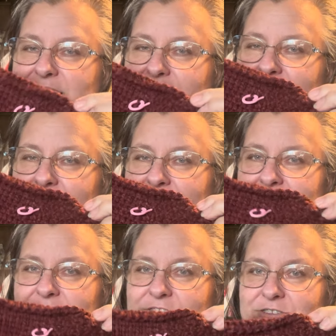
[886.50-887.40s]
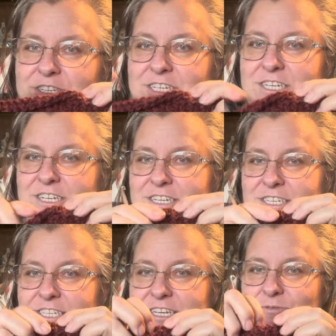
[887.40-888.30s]
Here I go, so you can
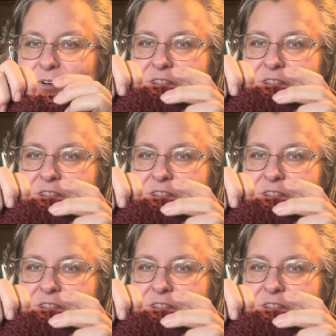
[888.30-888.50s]
see where